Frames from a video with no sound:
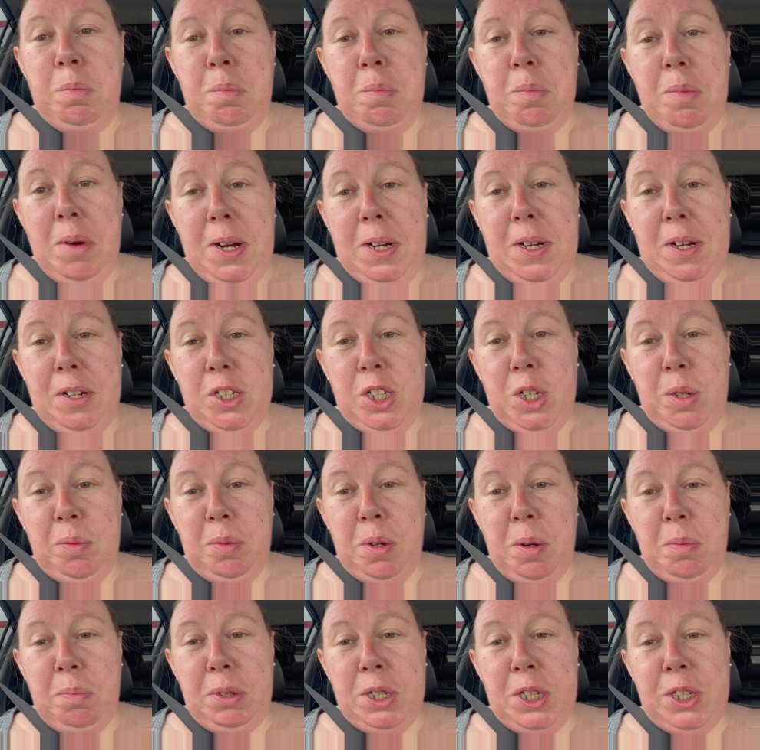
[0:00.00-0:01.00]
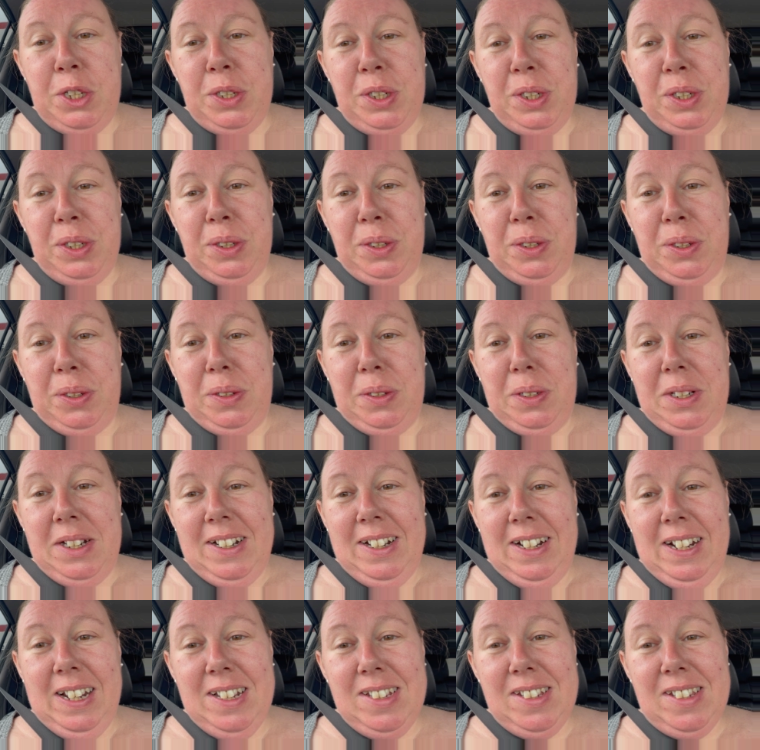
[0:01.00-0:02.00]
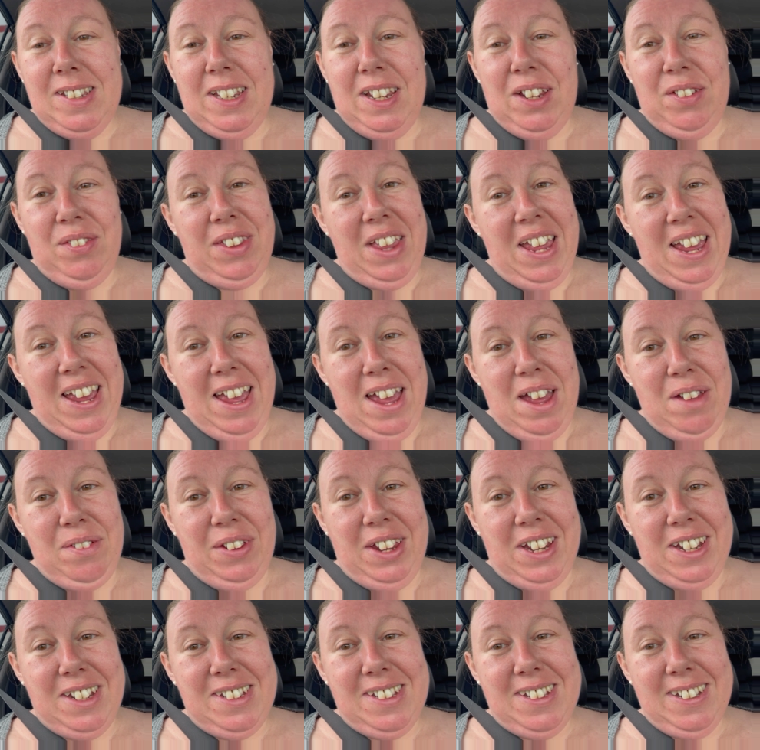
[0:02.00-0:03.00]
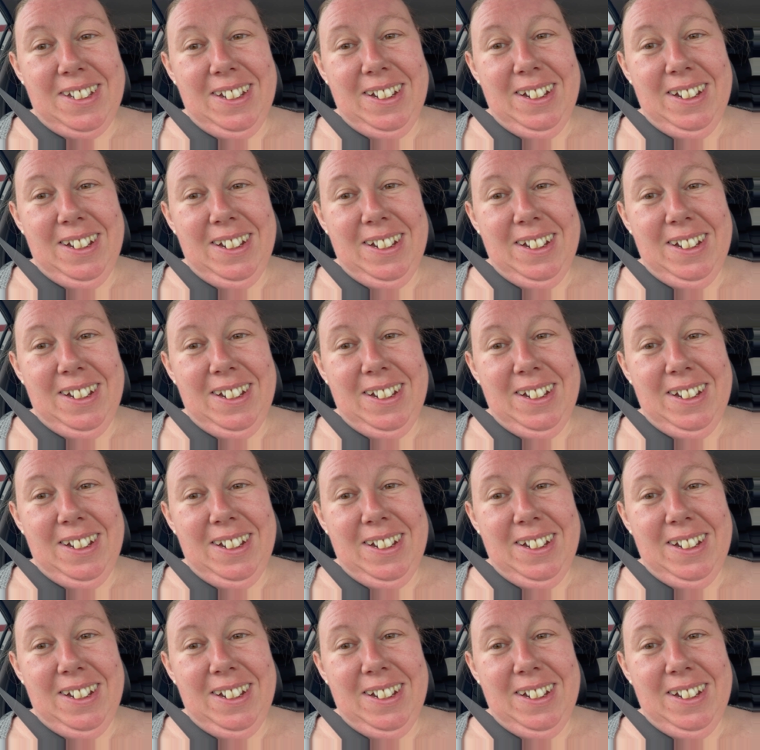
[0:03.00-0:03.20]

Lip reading: Brico shop number 2. Let's see if they have it.